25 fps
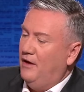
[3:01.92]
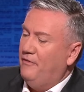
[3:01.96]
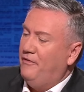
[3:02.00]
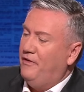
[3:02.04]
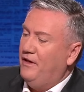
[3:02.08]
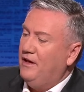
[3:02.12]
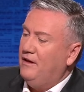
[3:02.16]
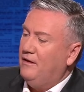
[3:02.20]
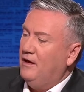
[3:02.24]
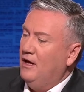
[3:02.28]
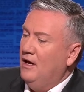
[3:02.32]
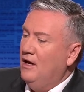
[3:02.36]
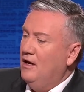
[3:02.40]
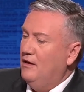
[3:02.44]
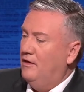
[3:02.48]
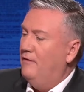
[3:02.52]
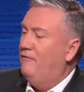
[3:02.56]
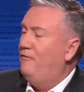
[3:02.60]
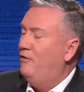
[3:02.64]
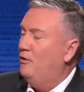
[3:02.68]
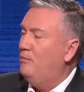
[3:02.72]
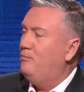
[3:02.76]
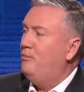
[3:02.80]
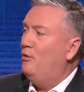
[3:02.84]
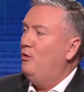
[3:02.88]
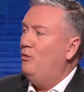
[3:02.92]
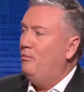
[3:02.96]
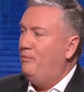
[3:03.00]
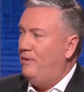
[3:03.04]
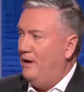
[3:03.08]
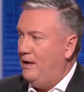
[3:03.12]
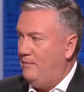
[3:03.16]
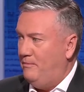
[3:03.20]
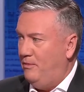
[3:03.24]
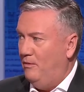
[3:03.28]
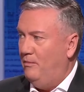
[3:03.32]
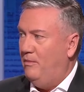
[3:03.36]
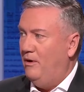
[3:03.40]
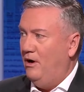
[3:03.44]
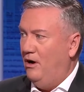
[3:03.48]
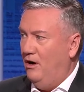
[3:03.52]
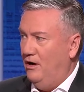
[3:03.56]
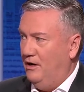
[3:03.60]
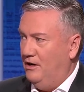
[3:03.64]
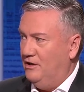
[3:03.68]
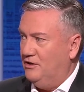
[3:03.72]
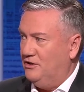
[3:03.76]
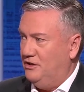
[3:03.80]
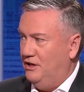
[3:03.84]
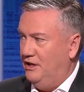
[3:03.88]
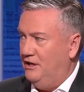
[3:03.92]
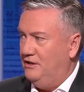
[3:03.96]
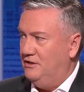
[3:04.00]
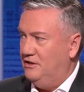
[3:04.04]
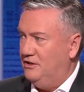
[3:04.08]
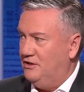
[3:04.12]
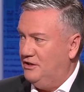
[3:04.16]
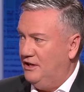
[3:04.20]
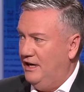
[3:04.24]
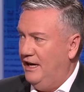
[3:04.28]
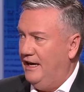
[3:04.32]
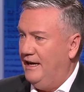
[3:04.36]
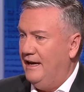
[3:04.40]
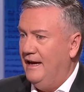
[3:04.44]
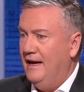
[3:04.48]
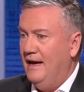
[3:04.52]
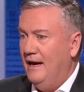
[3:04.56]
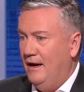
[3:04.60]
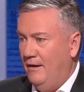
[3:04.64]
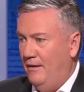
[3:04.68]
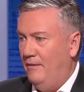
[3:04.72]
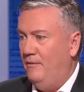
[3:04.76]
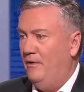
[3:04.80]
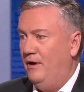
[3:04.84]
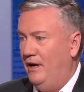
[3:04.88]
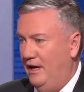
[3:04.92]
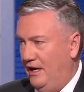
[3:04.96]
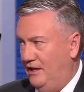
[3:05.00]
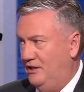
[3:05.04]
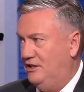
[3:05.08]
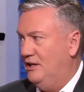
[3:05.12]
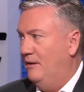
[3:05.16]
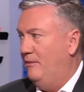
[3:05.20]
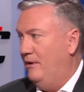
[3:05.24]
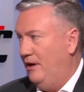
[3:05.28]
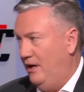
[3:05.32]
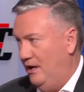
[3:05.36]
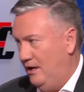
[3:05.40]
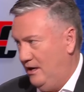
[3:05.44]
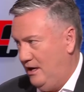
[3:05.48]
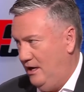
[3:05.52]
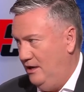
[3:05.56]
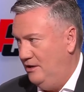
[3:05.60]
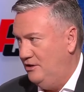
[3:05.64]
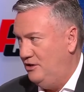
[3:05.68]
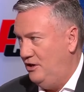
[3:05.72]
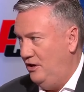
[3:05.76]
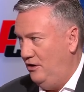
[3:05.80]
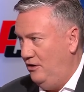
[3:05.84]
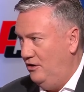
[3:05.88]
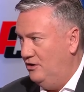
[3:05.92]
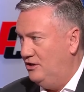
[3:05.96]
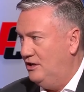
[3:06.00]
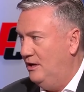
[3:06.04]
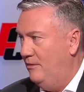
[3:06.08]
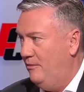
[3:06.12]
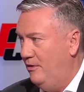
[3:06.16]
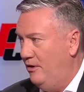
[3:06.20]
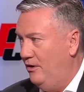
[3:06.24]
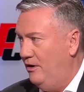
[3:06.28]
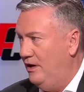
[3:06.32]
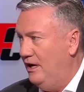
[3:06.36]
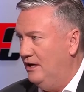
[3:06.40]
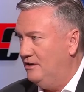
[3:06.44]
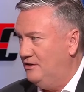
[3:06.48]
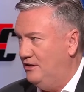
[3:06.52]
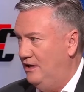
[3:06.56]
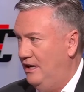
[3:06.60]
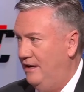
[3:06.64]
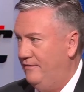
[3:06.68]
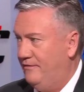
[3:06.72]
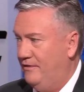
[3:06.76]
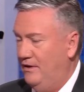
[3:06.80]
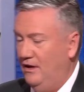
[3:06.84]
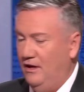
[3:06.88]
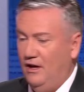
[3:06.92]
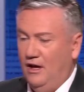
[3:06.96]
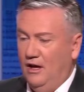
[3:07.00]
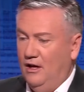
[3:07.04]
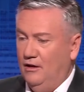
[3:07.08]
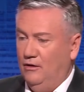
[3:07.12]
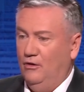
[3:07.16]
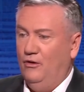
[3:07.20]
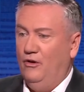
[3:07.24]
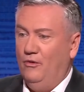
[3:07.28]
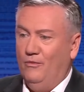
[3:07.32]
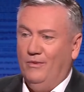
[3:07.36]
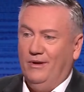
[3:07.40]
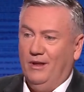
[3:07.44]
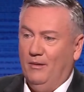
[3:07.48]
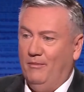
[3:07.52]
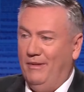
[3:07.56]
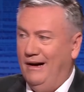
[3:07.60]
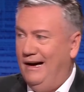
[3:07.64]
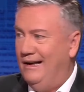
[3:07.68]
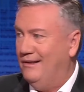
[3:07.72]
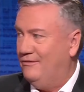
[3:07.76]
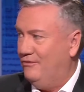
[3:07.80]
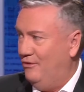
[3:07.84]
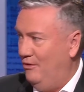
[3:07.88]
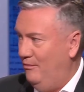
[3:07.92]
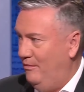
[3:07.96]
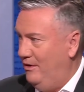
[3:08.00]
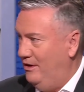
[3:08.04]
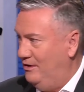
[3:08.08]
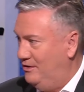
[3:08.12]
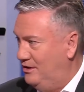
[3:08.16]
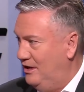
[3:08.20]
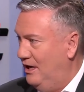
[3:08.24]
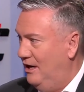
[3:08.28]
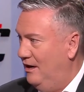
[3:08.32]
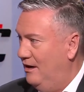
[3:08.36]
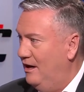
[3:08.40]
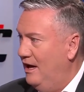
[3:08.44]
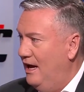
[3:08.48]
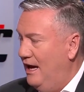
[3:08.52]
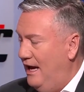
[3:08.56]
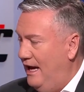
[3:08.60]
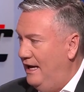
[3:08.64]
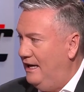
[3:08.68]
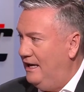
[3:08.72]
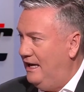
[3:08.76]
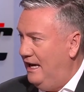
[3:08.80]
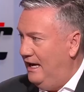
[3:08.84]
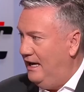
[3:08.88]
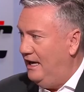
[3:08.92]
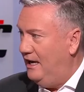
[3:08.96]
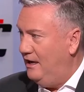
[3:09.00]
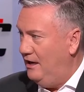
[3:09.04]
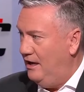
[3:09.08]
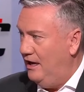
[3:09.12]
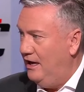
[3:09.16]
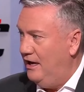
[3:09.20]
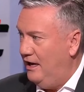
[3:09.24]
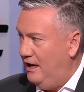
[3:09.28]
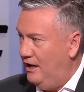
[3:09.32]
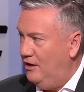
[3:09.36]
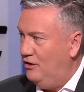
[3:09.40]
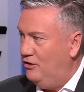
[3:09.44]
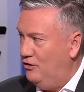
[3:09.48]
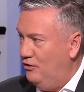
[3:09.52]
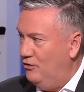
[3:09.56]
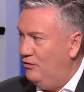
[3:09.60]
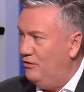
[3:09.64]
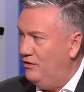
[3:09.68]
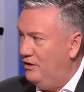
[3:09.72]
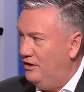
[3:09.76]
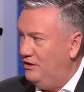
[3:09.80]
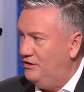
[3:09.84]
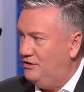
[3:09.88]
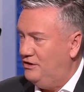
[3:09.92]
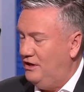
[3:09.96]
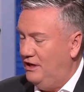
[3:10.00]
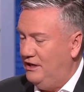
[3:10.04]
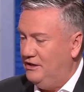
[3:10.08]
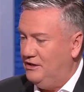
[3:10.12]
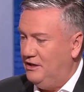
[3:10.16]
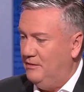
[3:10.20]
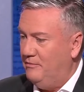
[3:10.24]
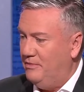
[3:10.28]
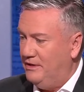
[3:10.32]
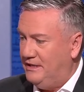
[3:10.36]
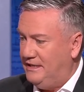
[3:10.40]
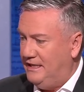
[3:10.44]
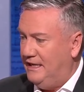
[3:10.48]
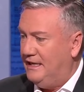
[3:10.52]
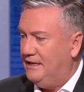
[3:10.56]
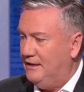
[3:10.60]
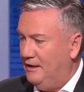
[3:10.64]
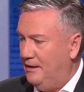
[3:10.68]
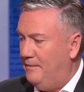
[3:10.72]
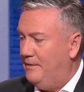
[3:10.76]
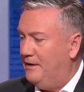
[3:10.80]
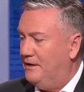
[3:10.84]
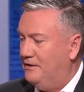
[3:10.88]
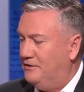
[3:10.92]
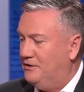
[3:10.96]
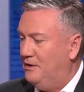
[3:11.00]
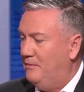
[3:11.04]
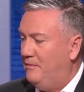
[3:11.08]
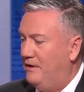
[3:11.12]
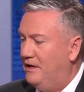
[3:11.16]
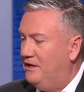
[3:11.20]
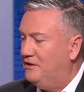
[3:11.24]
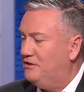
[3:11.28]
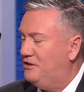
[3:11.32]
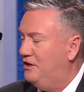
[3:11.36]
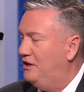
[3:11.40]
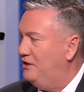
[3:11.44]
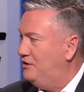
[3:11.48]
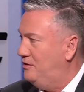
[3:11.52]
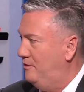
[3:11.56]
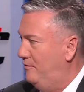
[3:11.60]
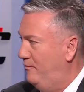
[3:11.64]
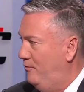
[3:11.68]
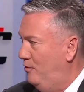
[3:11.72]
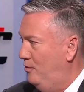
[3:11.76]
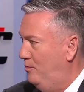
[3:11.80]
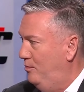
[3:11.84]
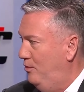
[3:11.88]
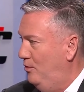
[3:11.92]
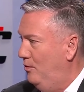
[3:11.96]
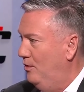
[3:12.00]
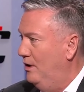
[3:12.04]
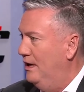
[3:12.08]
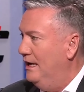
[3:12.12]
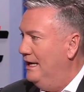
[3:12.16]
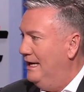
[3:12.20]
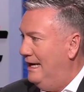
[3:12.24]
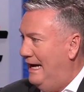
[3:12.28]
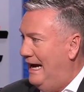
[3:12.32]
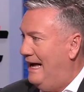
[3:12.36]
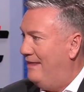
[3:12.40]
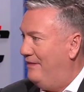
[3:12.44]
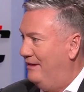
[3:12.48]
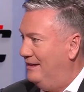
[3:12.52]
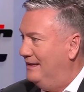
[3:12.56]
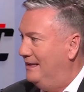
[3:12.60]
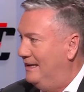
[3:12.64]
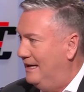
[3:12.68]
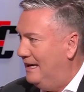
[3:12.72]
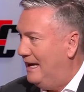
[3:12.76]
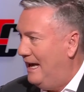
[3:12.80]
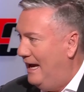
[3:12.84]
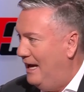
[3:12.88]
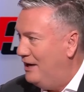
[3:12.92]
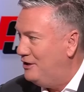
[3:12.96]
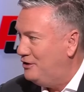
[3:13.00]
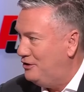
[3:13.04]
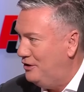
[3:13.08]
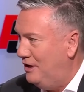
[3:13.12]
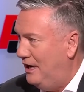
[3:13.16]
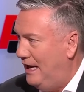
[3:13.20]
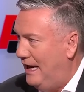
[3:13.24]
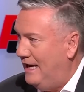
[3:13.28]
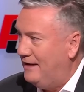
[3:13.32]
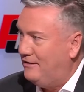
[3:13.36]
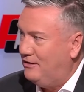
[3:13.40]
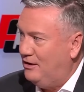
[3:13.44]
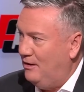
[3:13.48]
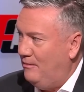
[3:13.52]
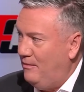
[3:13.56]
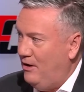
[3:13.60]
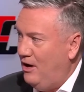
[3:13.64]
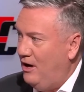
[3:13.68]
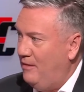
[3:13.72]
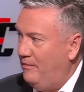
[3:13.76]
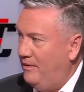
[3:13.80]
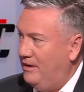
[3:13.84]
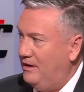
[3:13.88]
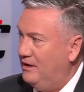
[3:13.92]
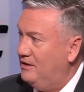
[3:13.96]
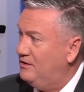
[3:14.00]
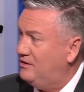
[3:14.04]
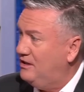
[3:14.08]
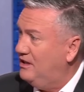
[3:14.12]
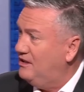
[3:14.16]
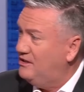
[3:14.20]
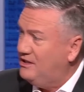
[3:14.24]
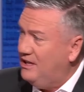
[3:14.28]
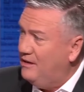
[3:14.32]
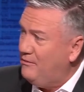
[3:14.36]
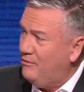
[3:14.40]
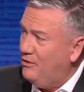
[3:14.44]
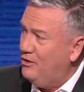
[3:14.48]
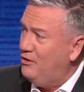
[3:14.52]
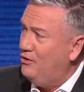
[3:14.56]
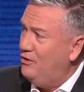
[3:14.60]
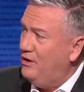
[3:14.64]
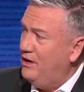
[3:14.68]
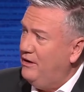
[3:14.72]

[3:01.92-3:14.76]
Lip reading: think the football people behind the scenes are saying, we need somebody to continue, somebody who doesn't have to learn where the bathroom is, and get in there and do these things. And particularly because the biggest things in football are the litigation at the moment. Is that what you're